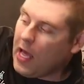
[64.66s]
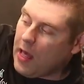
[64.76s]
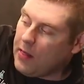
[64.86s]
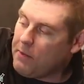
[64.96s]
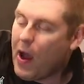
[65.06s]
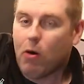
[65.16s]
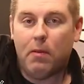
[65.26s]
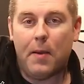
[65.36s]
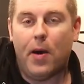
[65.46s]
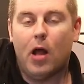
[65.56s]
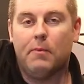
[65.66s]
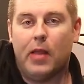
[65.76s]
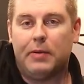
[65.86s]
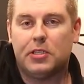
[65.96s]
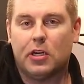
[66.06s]
and Powered by Polyp
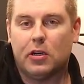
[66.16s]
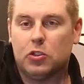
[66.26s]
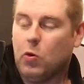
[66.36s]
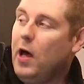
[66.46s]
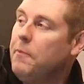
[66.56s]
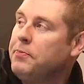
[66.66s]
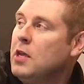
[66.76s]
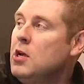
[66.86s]
Lab sticker as well.